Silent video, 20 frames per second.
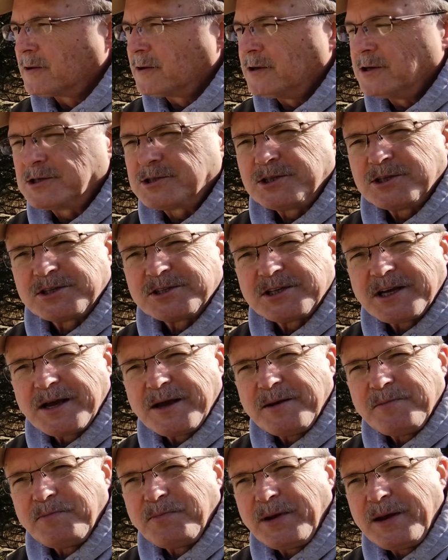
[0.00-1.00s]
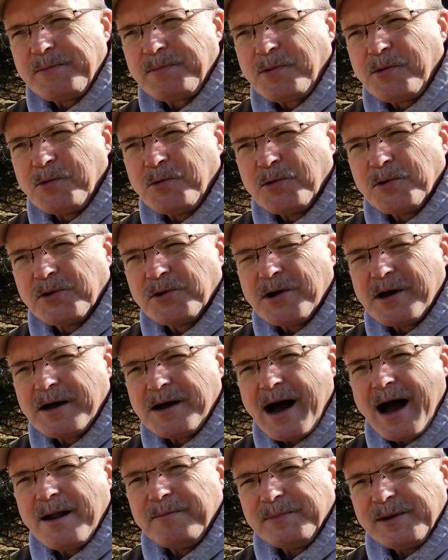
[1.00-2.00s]
let's just say people were
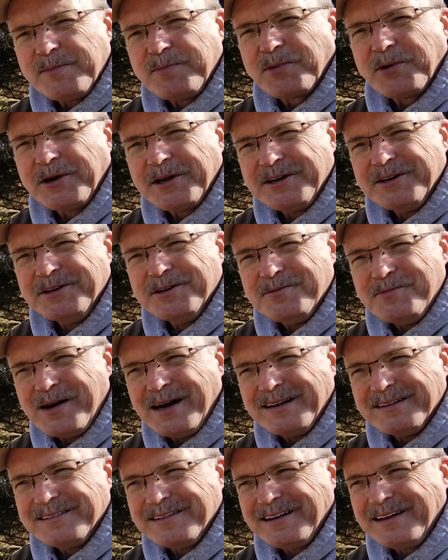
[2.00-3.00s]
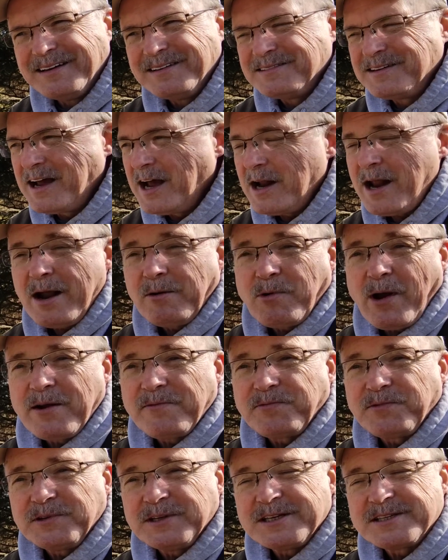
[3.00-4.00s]
on me pretty good about that, and
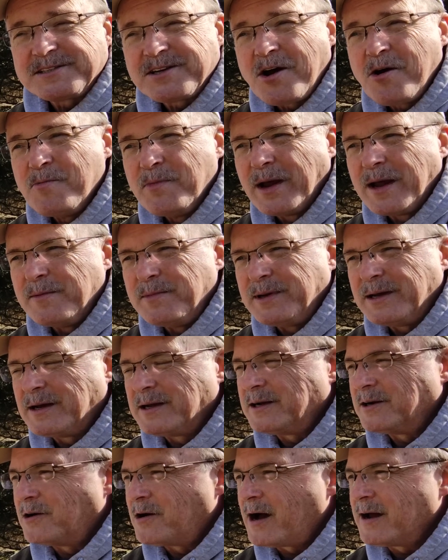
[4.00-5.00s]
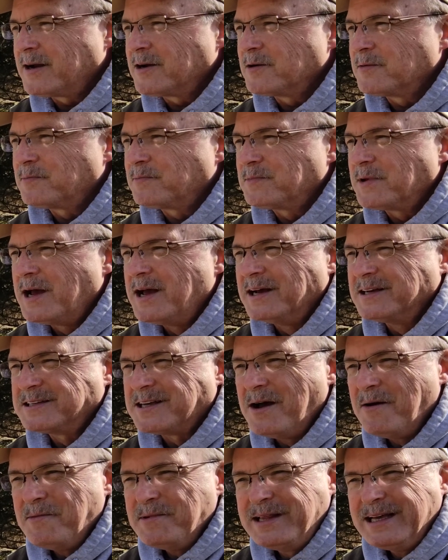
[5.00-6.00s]
rightfully so maybe. I hear
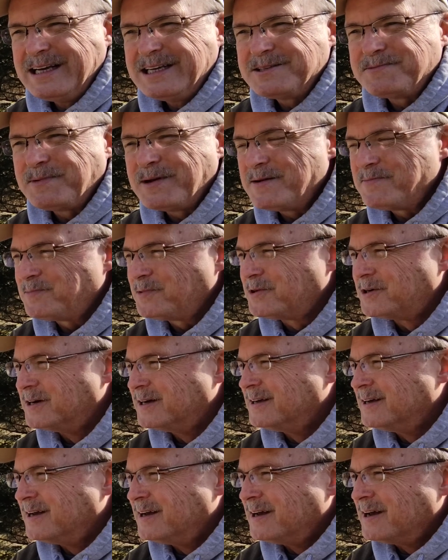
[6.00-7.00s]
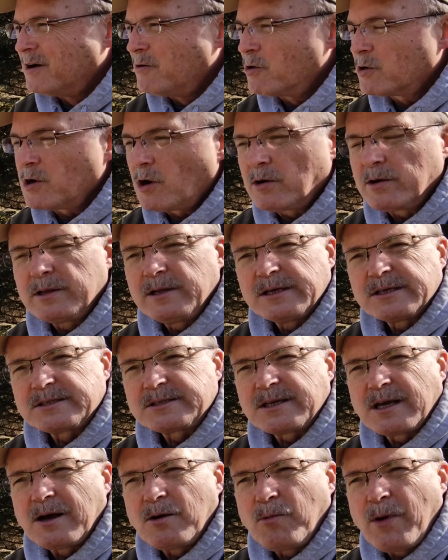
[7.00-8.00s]
some of these people, well, go to
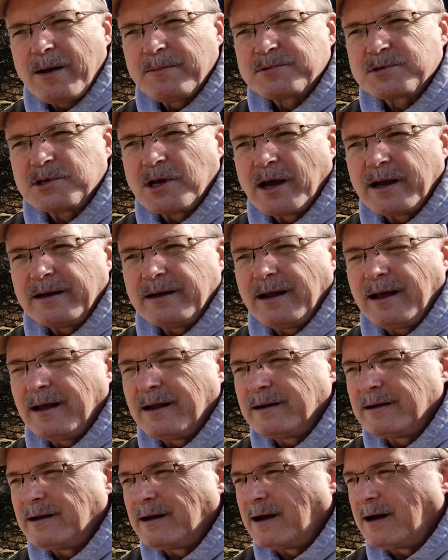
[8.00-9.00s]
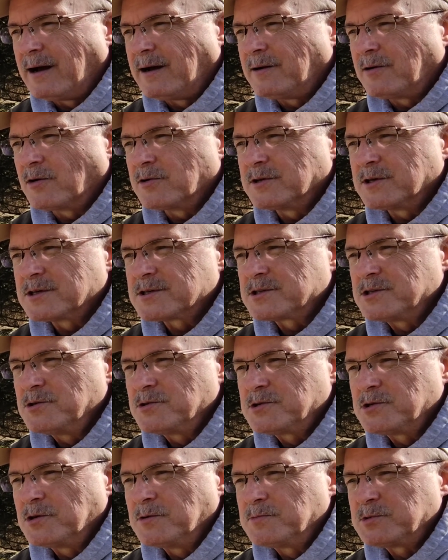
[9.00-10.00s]
this website and or this
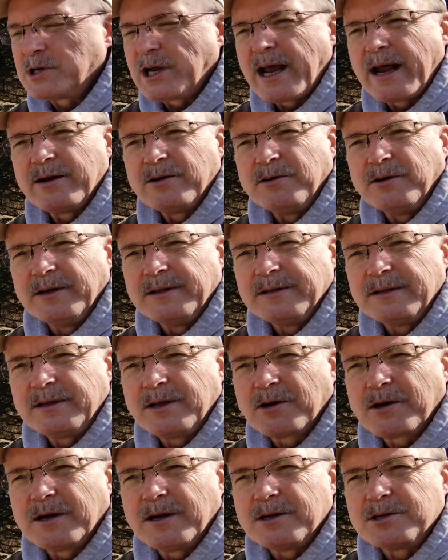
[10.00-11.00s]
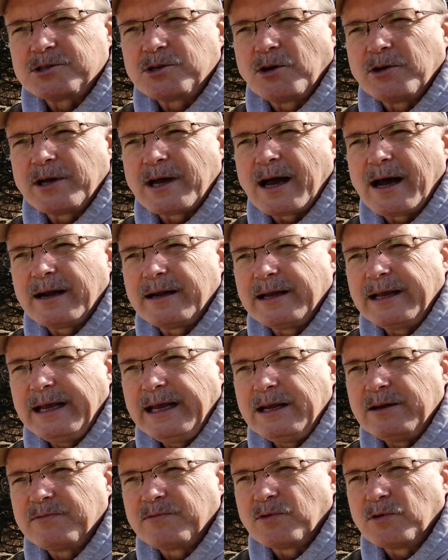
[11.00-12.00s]
YouTube channel, and they're going to show you how to
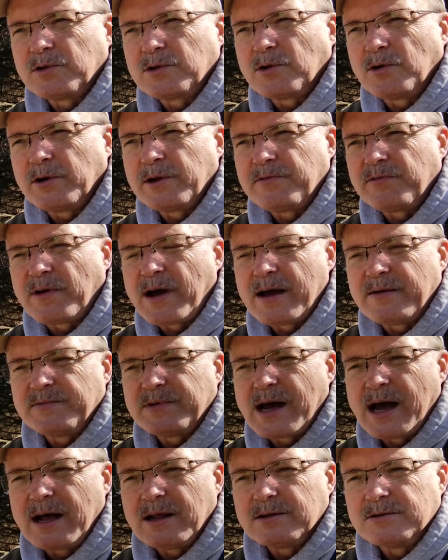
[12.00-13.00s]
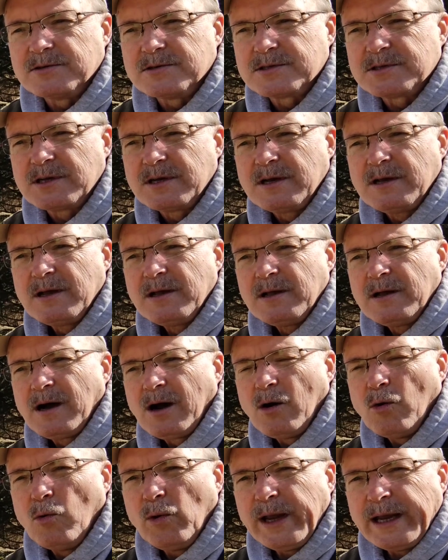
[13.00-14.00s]
eat for $35
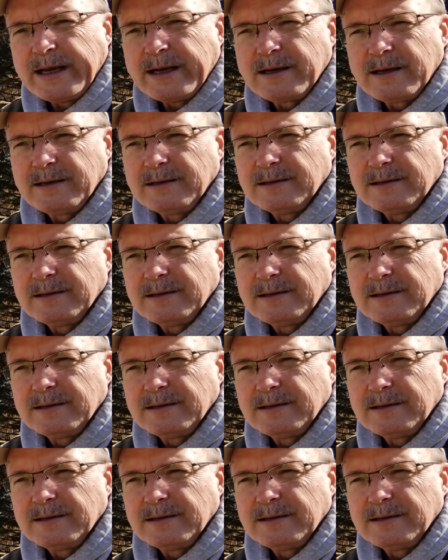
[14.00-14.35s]
a week.